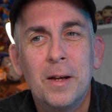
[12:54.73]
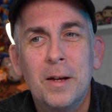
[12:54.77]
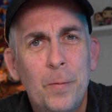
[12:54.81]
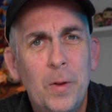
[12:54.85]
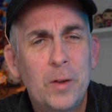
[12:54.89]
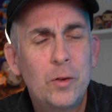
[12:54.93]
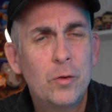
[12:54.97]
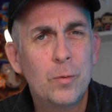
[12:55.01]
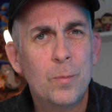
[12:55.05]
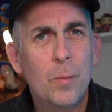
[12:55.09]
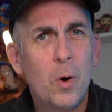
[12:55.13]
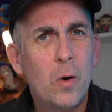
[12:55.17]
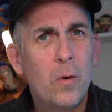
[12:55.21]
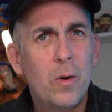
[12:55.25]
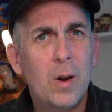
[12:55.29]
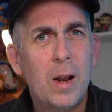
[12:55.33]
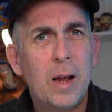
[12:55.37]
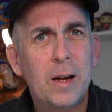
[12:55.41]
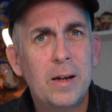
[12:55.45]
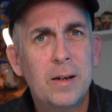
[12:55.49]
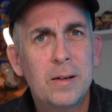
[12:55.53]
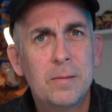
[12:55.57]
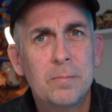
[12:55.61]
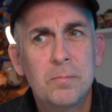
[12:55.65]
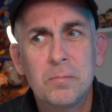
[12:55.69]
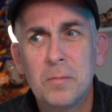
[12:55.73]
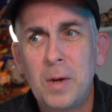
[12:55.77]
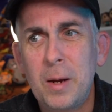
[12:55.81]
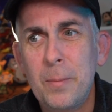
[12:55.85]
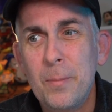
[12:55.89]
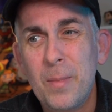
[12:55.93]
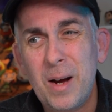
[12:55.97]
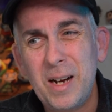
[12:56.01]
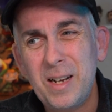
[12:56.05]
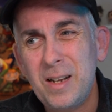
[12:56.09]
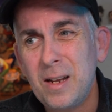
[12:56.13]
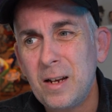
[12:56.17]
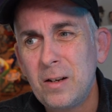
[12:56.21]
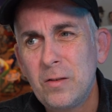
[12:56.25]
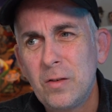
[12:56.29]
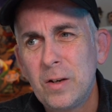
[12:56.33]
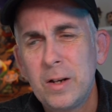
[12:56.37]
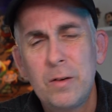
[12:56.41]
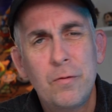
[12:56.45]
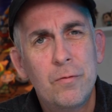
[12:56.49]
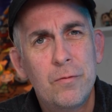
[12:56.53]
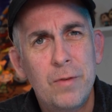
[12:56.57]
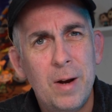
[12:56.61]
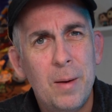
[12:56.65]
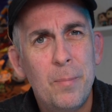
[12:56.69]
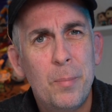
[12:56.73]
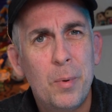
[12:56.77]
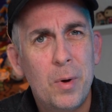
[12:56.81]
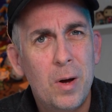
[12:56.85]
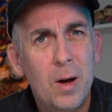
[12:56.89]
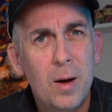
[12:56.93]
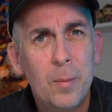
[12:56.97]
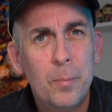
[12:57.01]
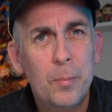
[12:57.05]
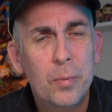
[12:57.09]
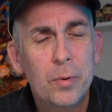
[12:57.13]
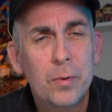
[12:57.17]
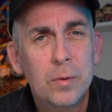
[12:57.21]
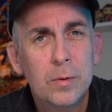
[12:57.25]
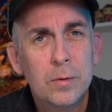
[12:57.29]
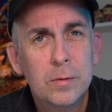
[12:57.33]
And tomorrow I might actually wrap up